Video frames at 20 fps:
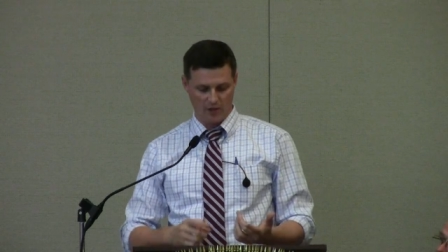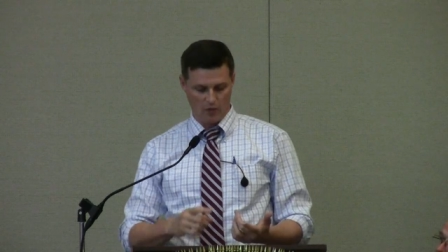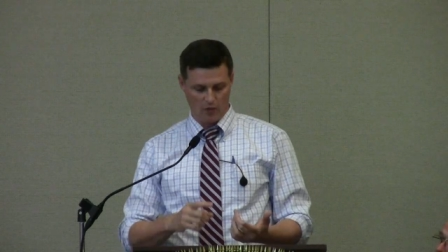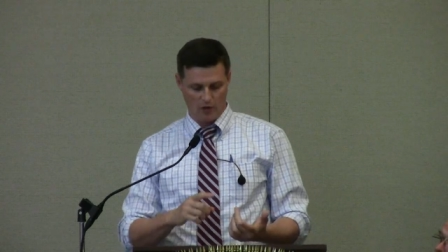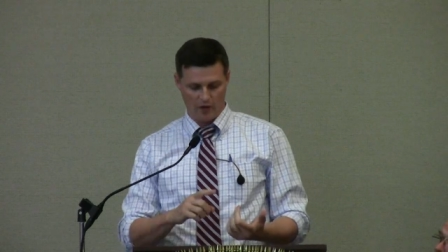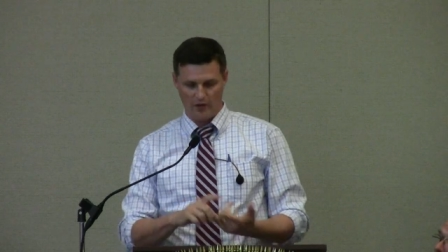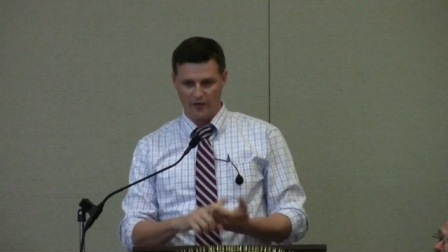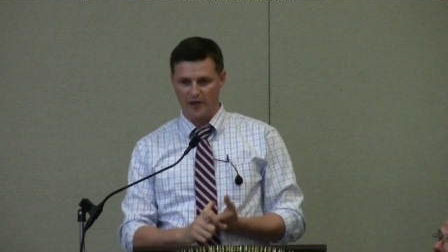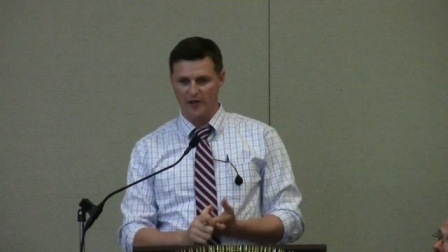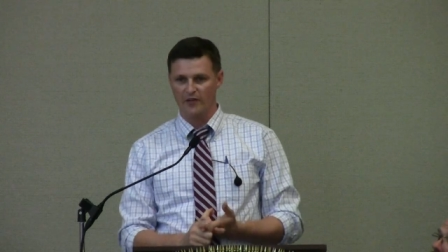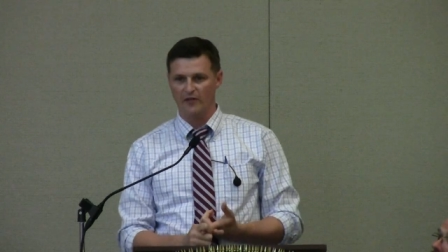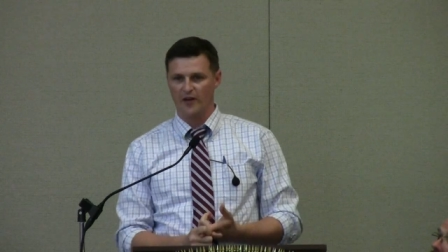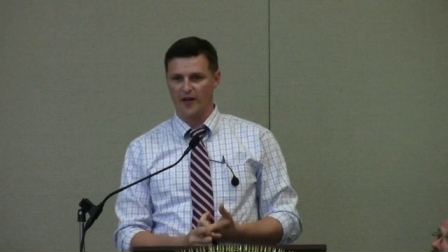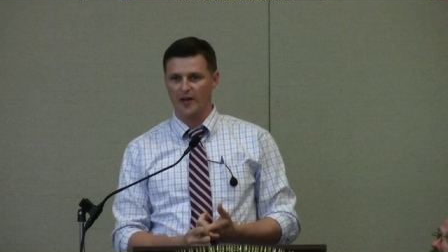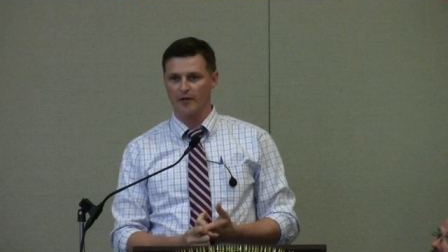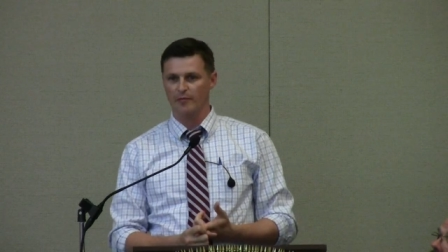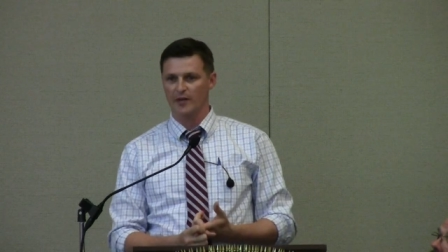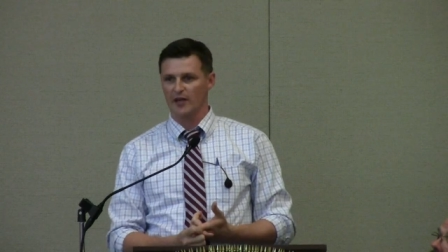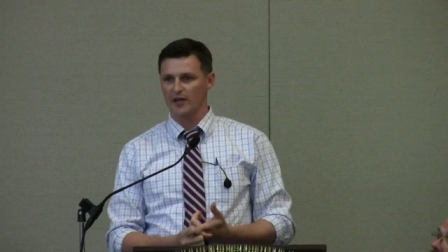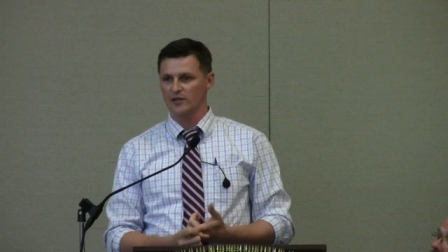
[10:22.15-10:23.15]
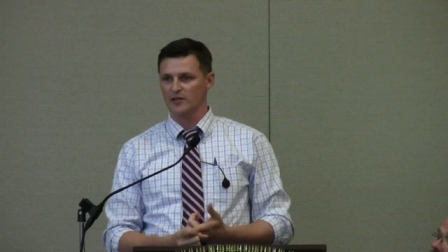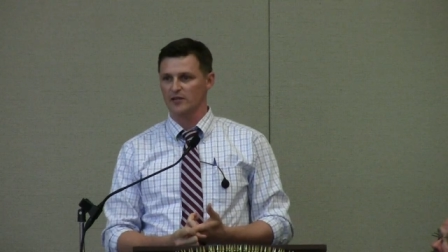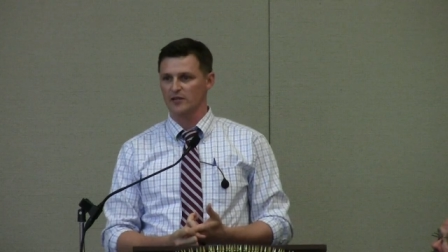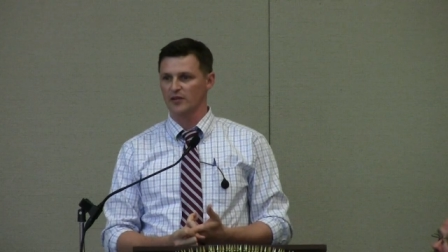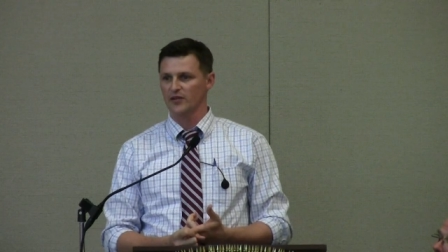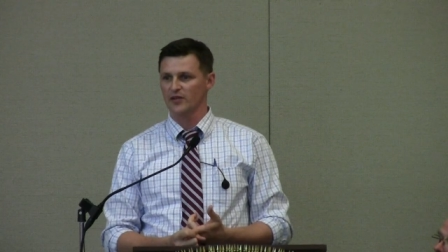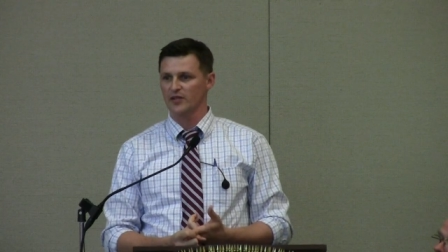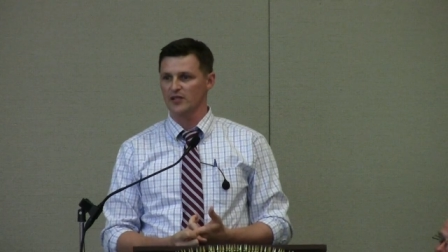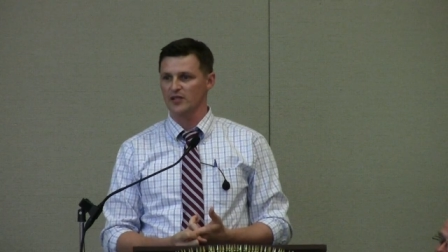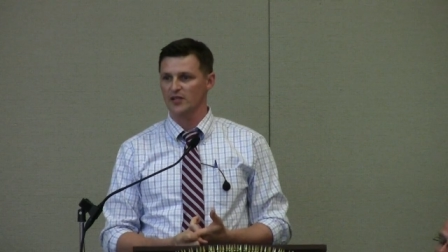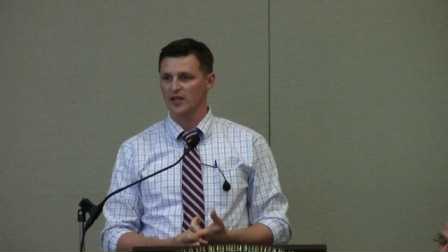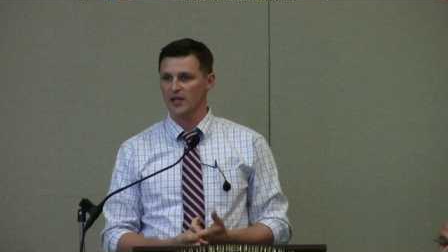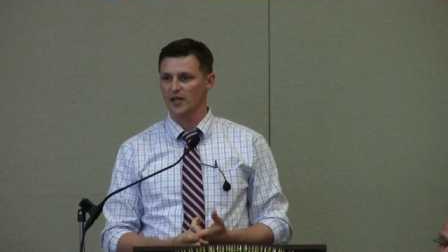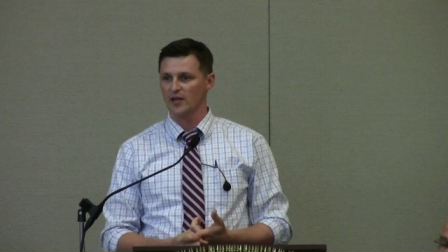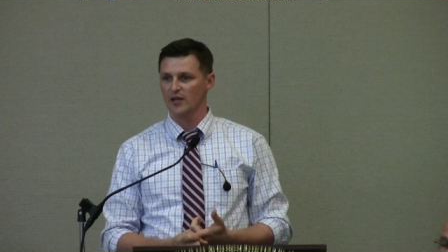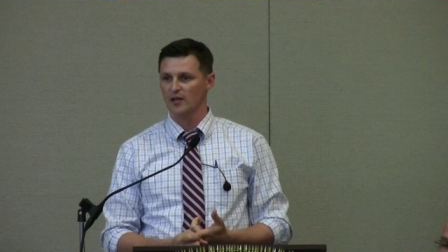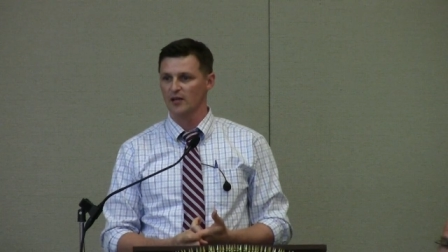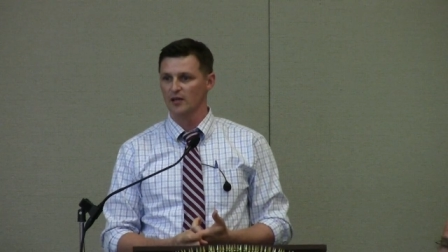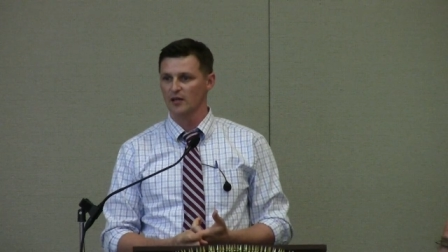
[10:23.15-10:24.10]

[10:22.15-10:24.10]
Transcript: where are the environmentals on this thing?